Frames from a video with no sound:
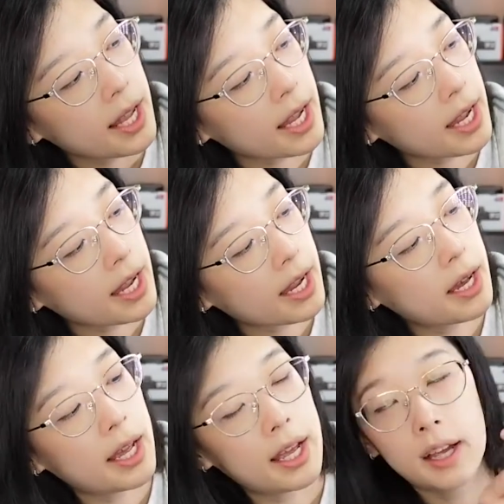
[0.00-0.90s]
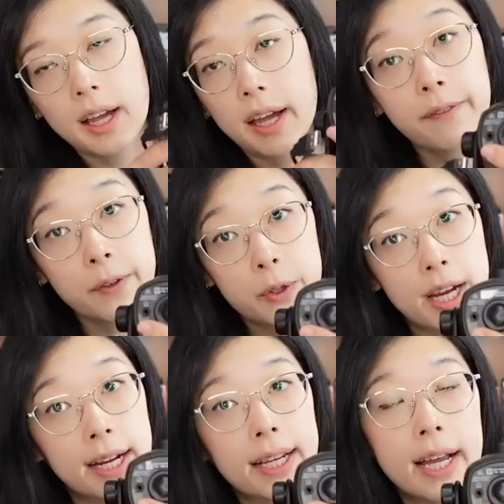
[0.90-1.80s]
a
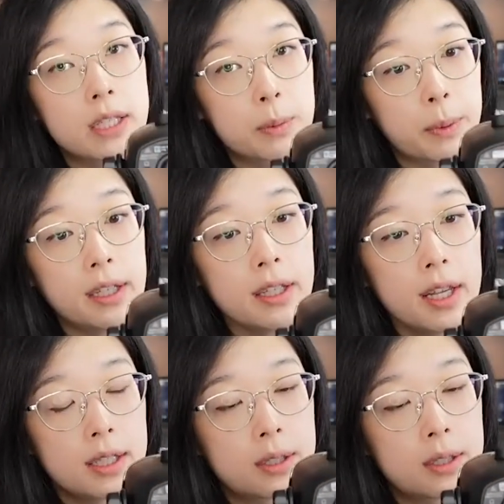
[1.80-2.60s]
headphone jack as well,